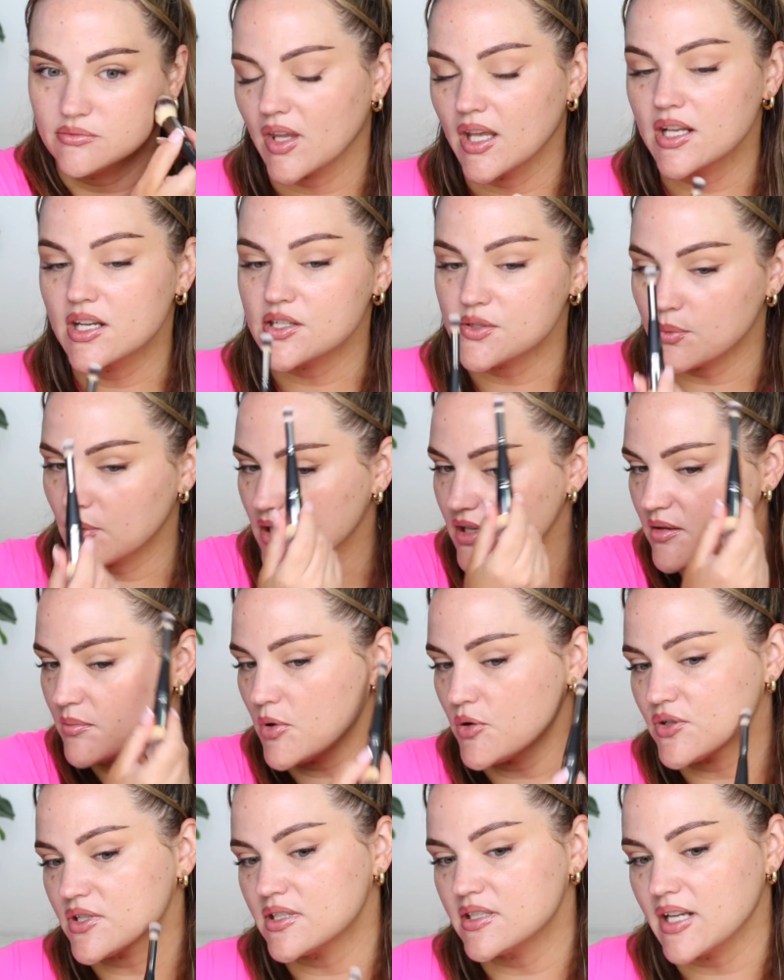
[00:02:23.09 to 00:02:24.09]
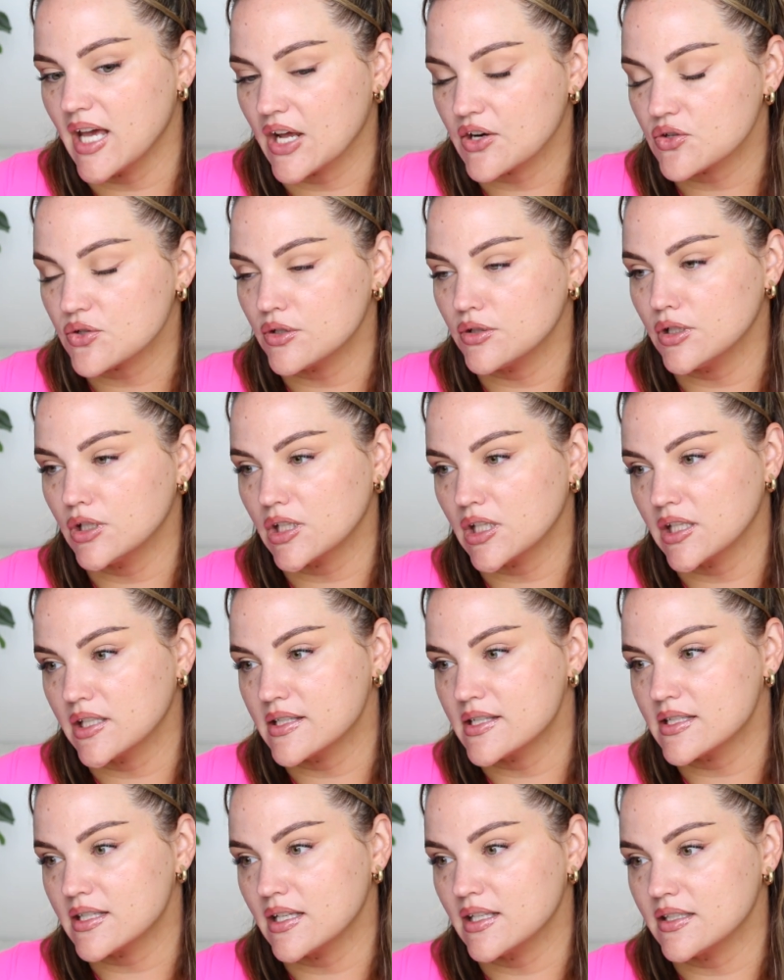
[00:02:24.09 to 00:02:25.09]
It is one of the most natural
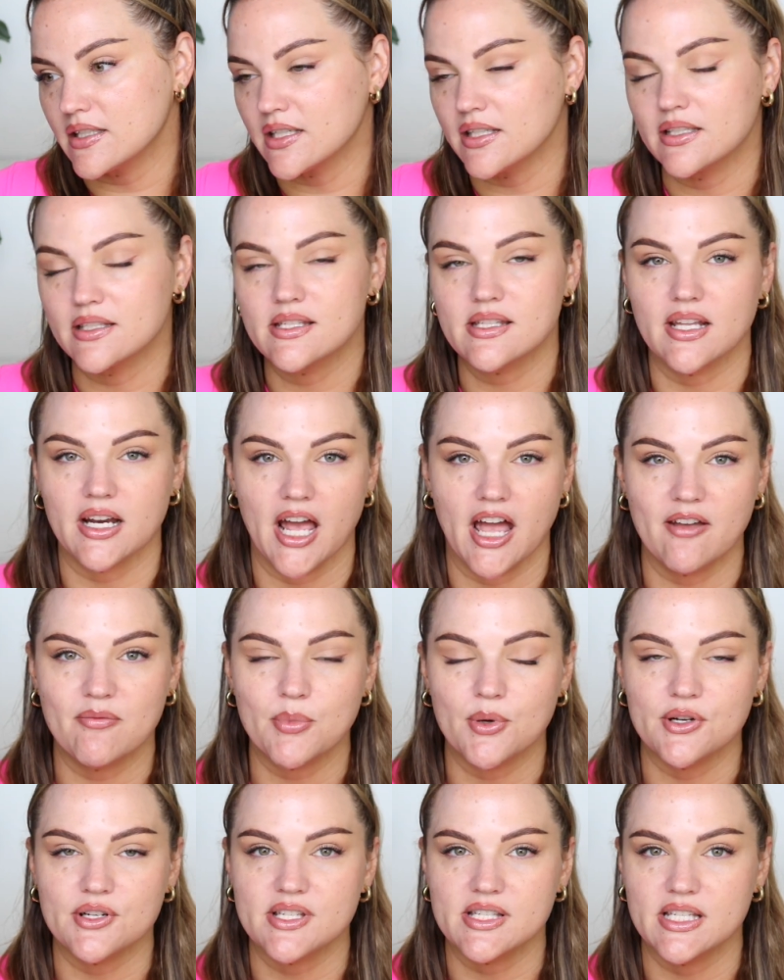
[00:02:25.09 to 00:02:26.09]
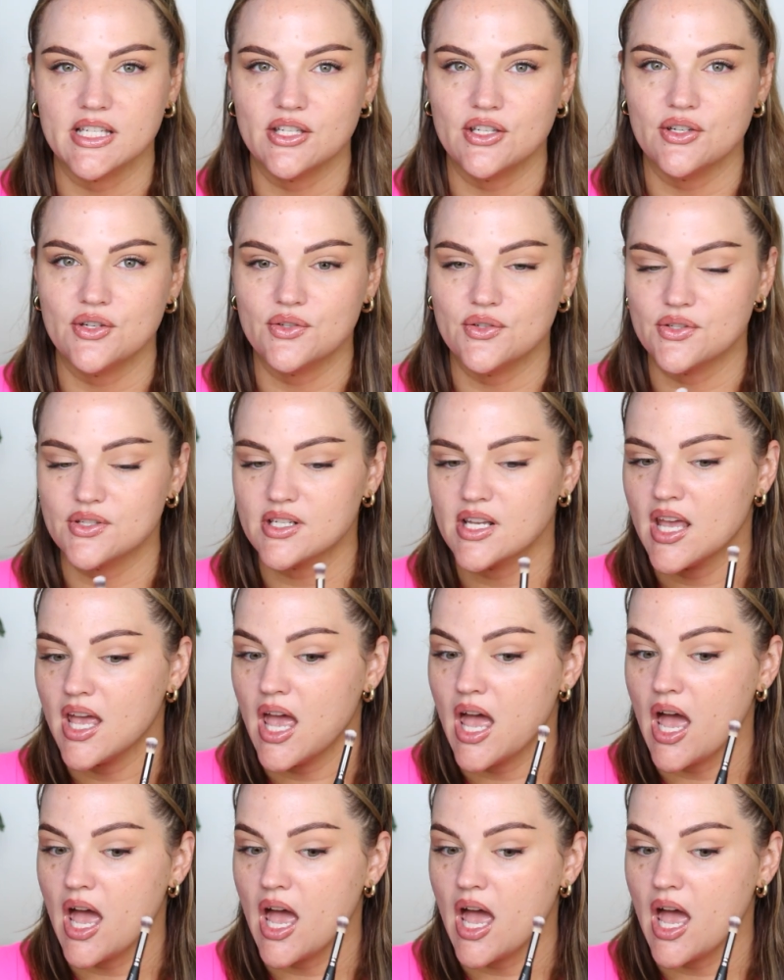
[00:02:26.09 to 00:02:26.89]
looking skin tints that I personally used.